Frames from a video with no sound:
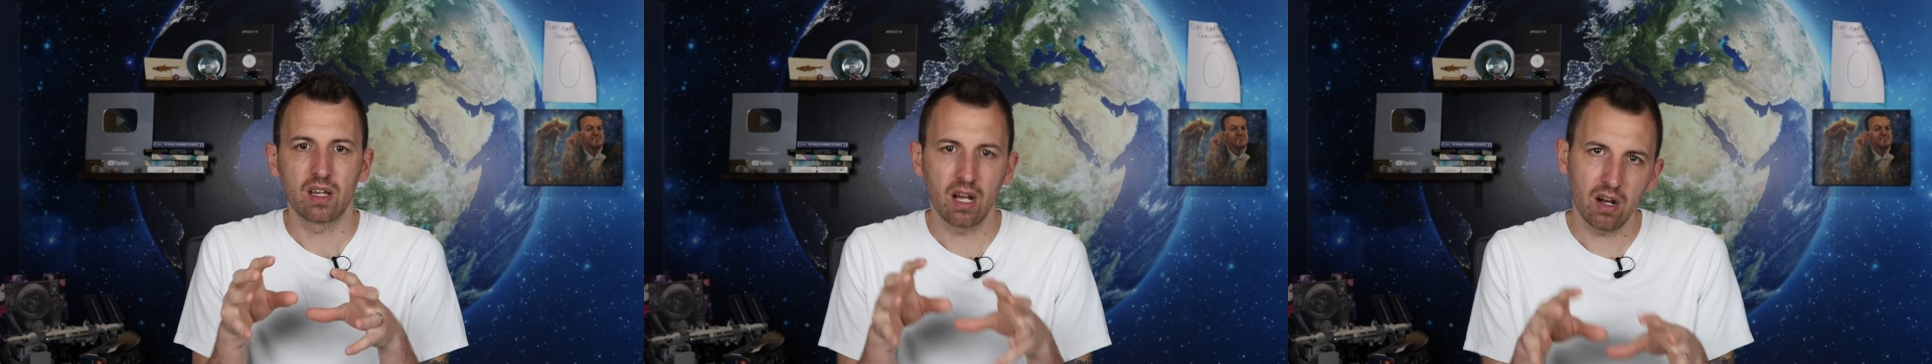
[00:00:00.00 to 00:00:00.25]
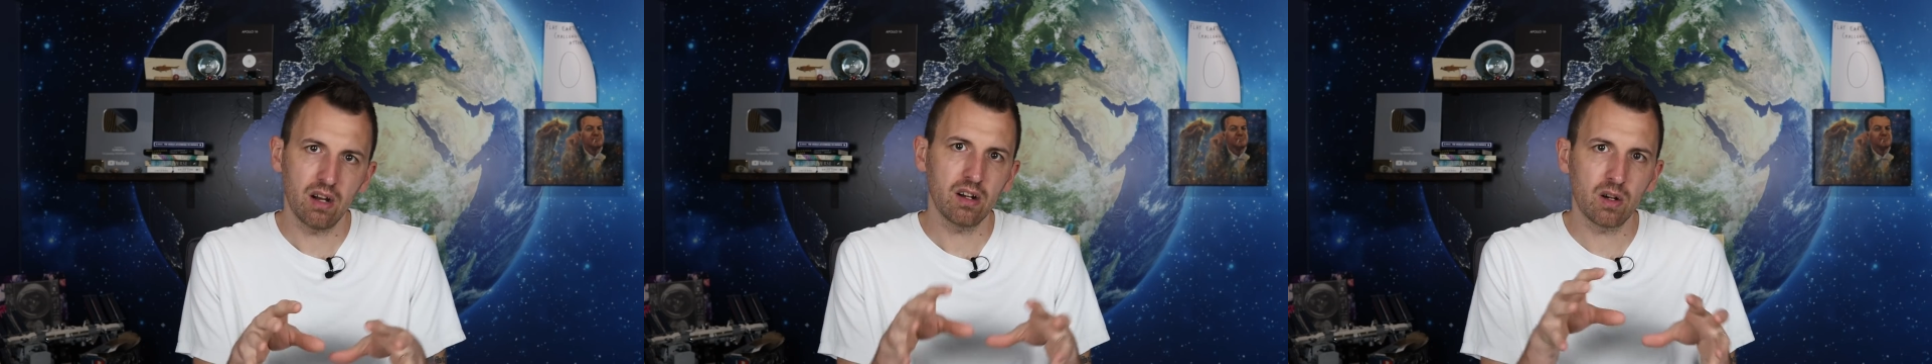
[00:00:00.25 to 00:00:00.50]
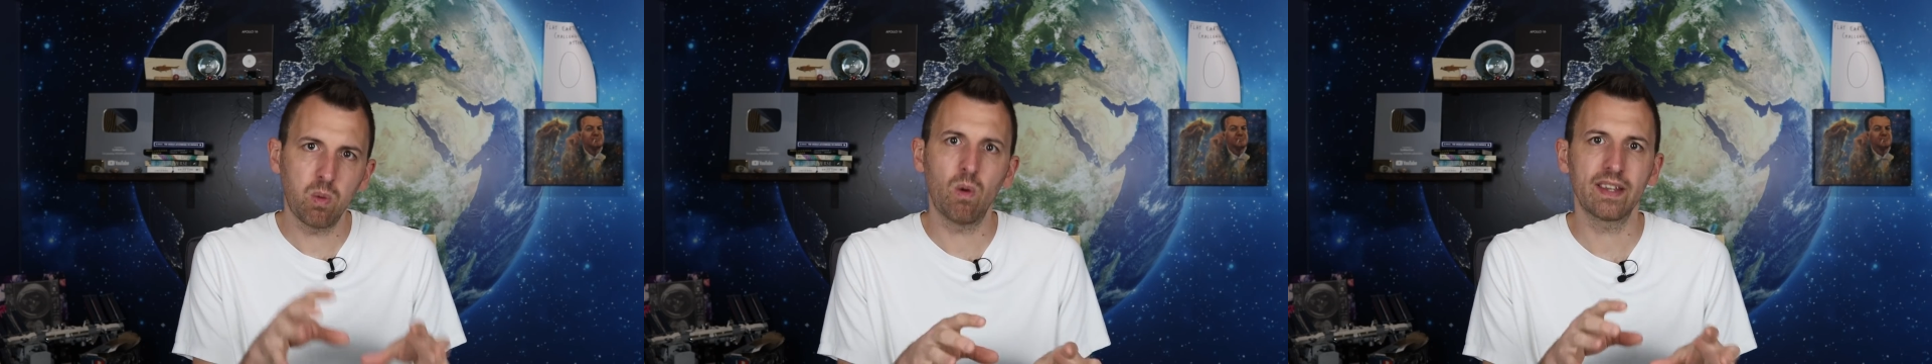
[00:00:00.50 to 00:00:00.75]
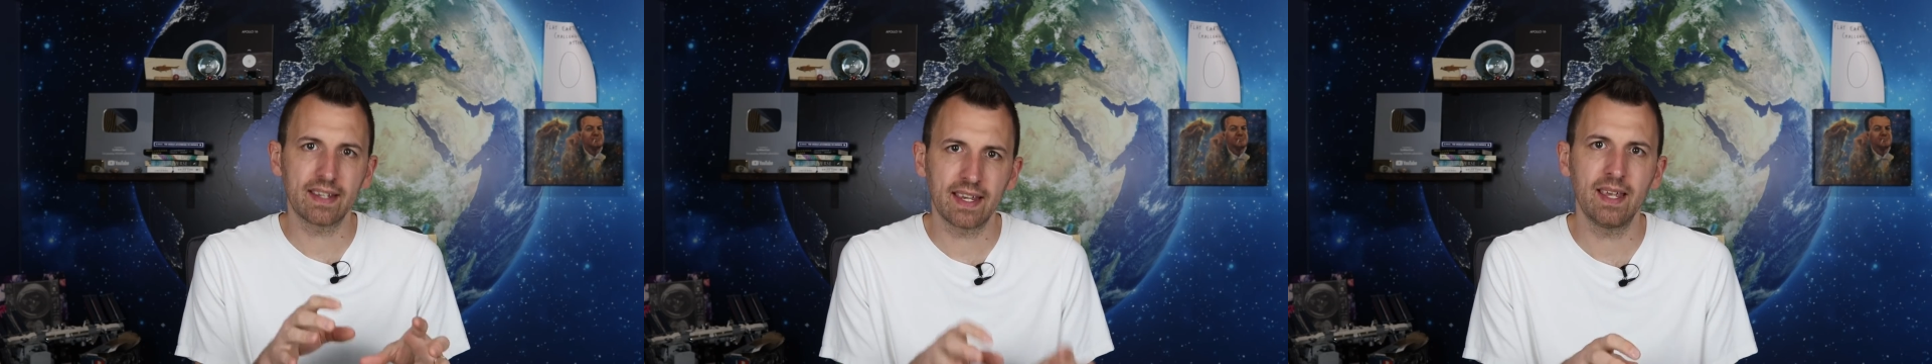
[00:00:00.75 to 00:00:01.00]
can't
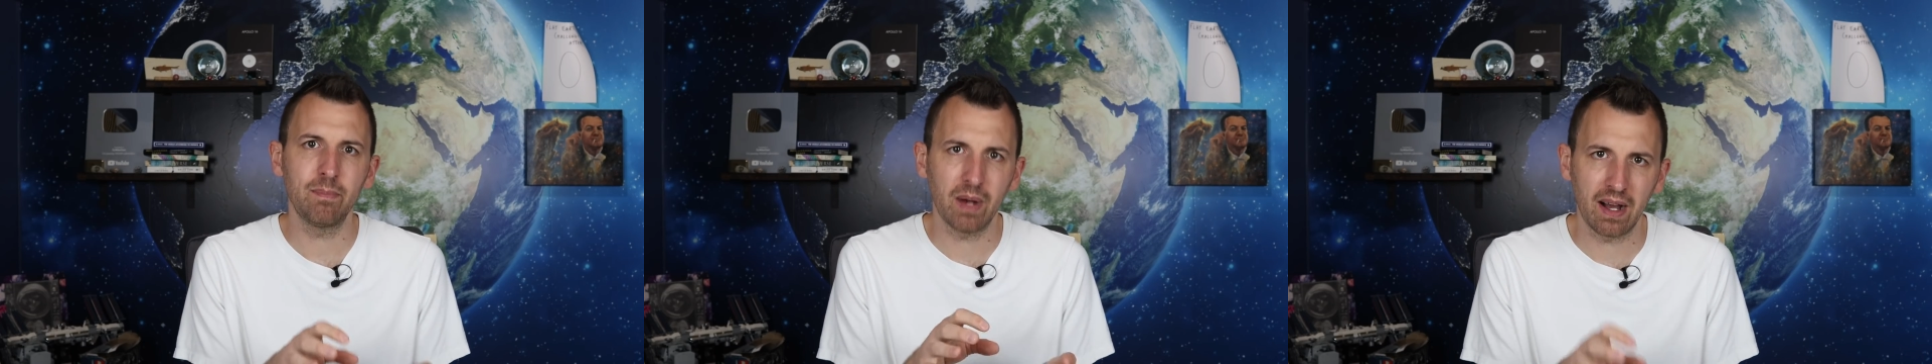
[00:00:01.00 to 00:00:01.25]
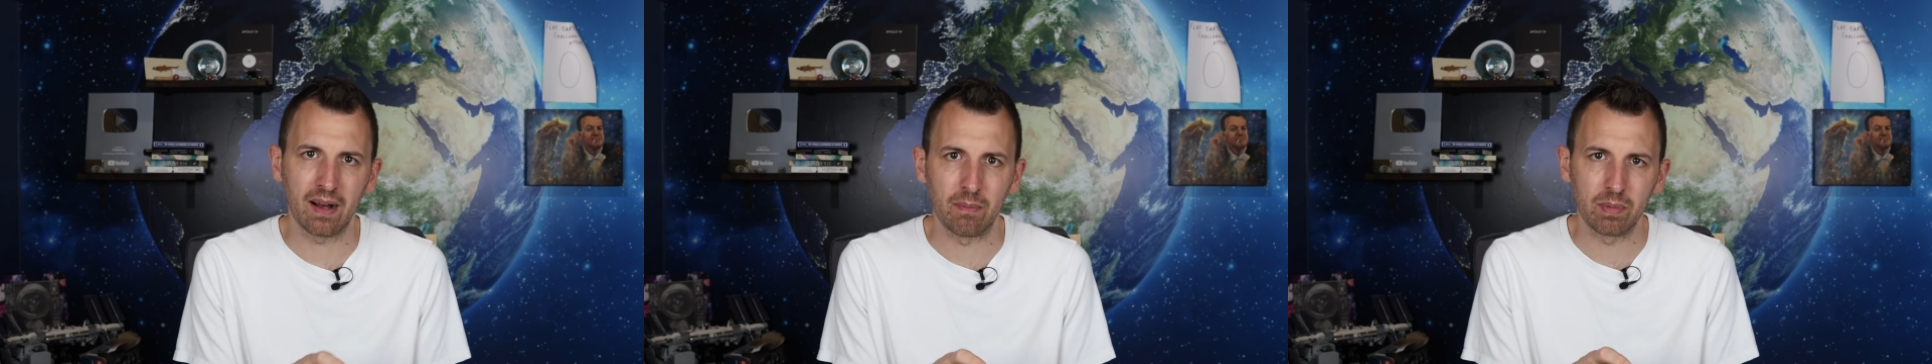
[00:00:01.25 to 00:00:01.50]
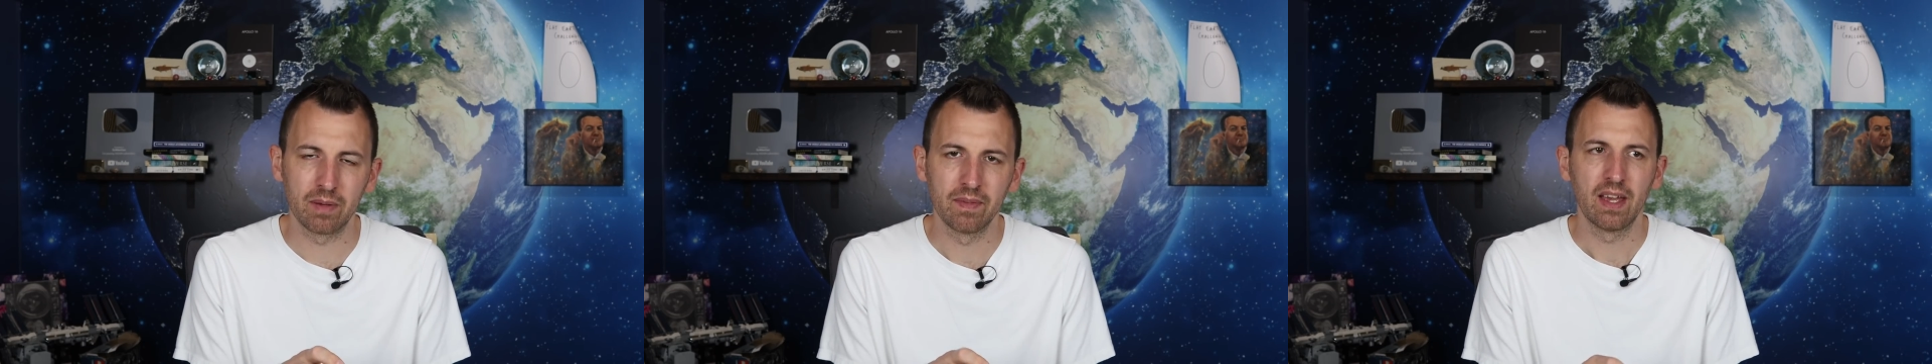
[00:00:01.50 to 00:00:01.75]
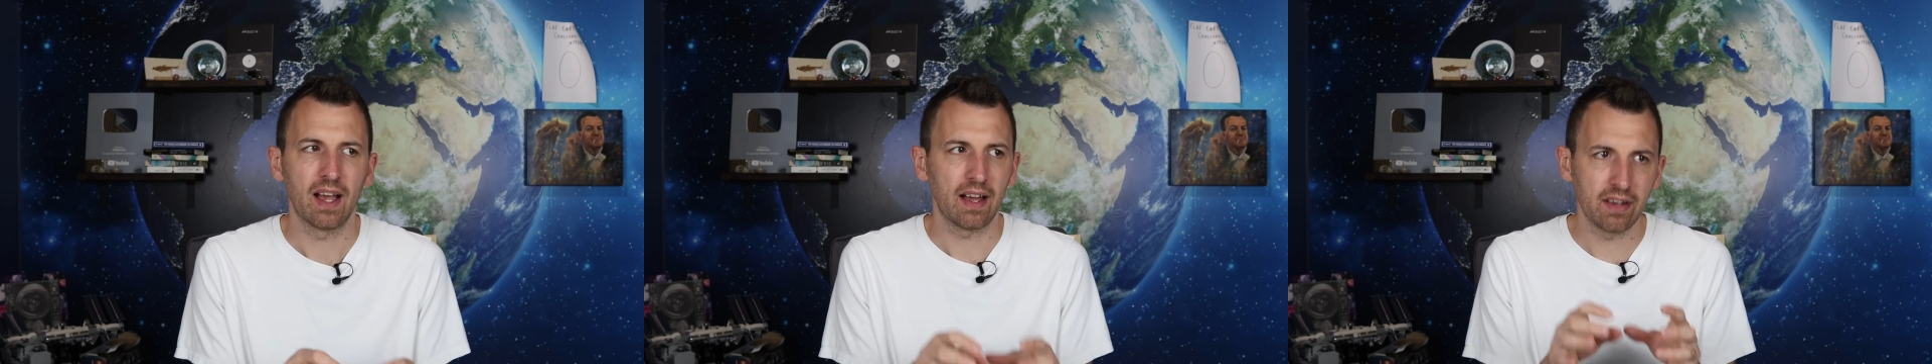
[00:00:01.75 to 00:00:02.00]
quite keep up.
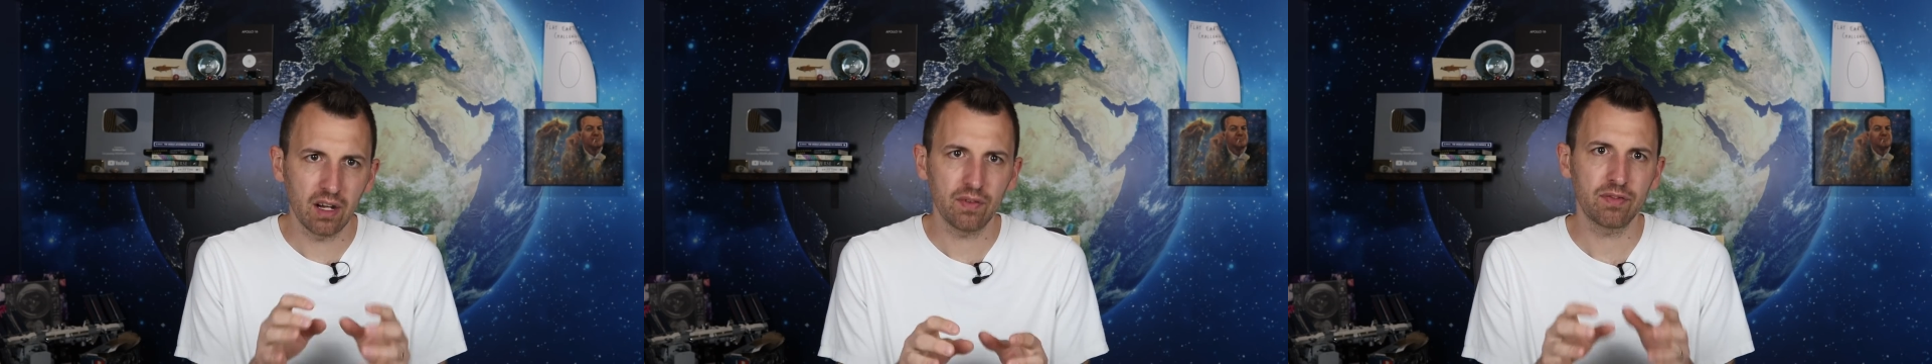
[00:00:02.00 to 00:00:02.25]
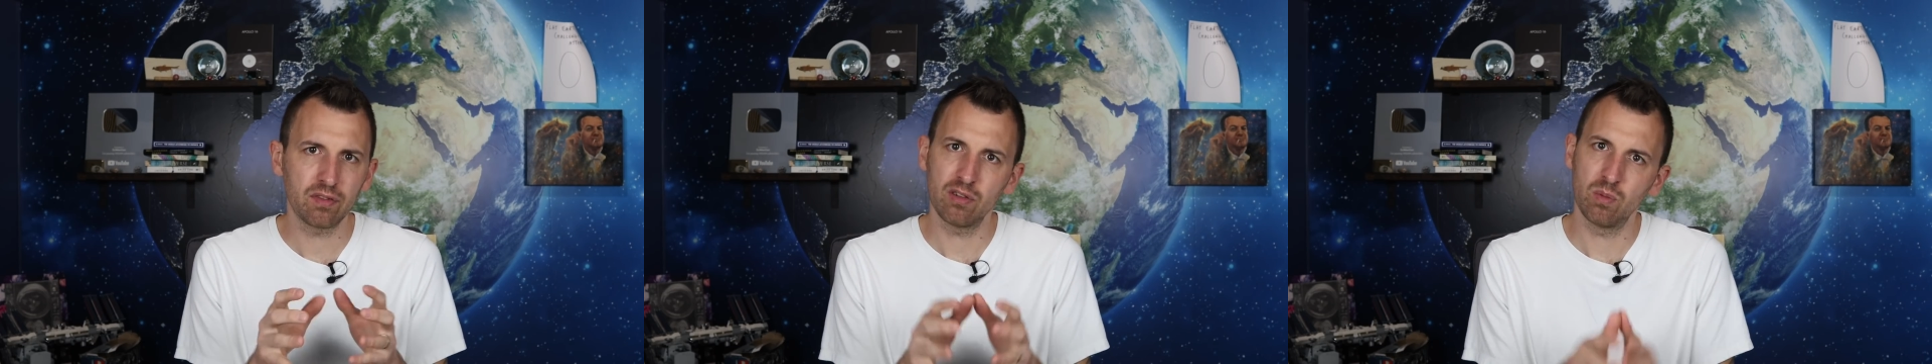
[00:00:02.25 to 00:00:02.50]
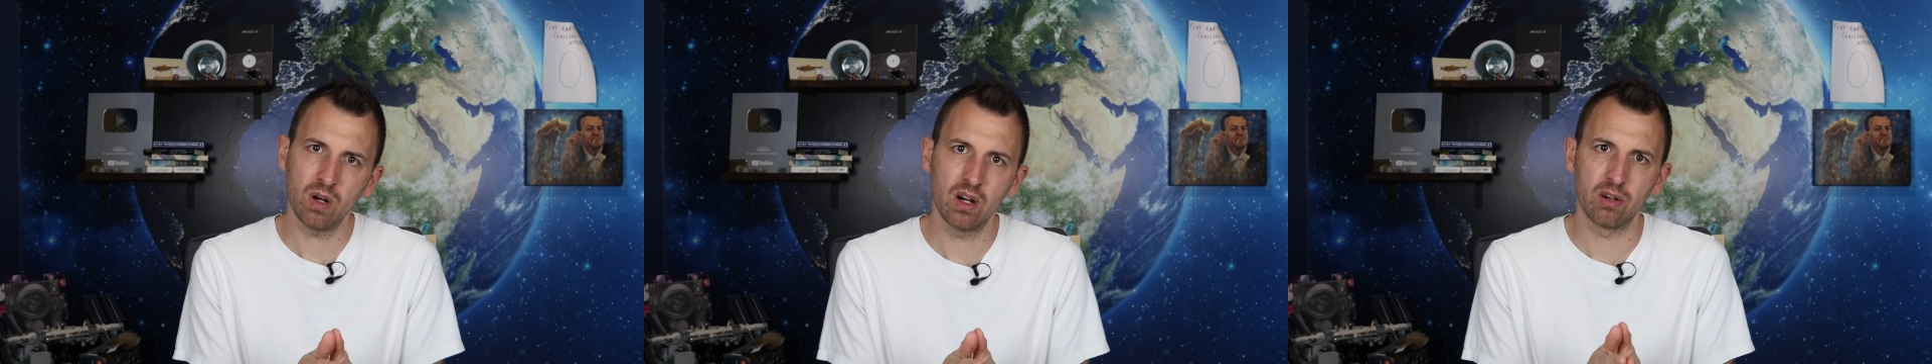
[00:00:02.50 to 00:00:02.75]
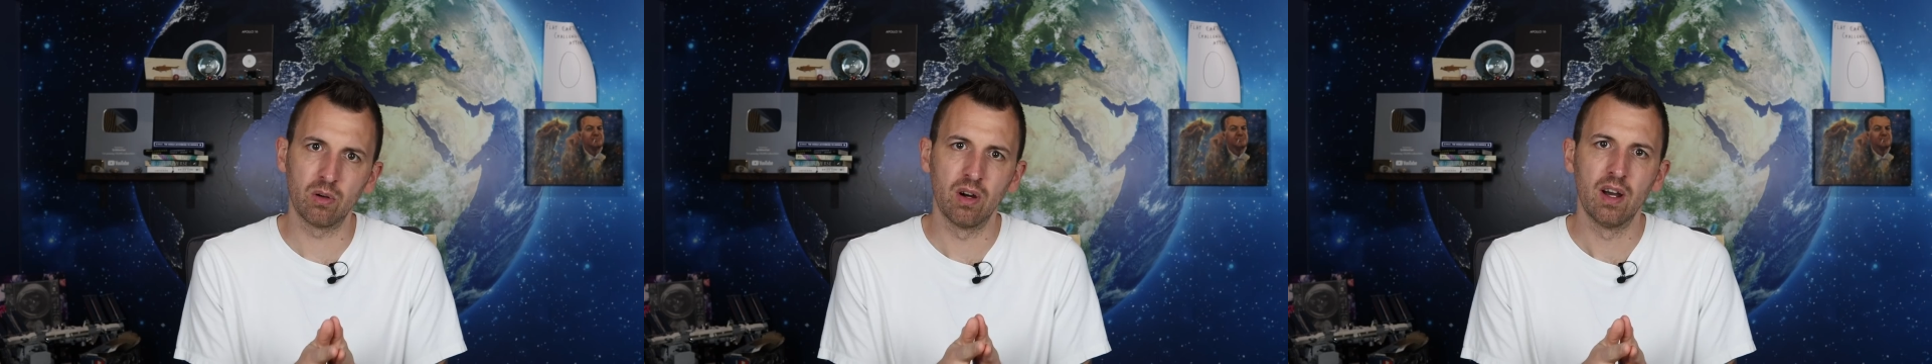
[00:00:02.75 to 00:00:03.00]
And after a
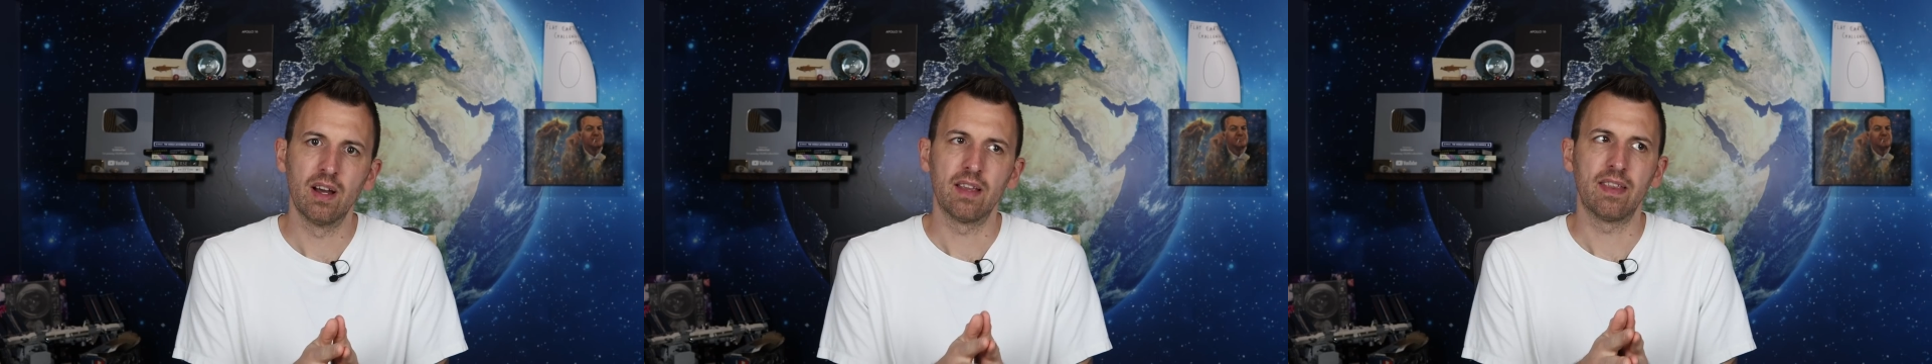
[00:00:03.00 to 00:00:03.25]
while,